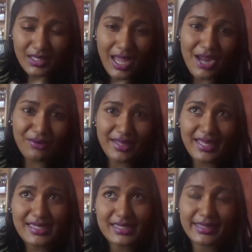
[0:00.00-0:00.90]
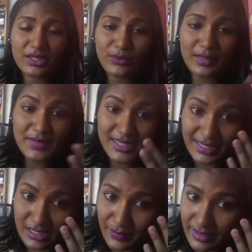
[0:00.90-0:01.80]
I realized lately when I'm
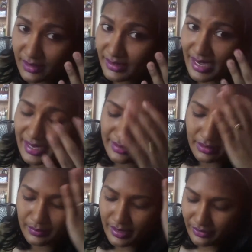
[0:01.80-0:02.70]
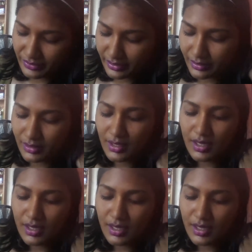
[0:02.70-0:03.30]
setting my under eye area,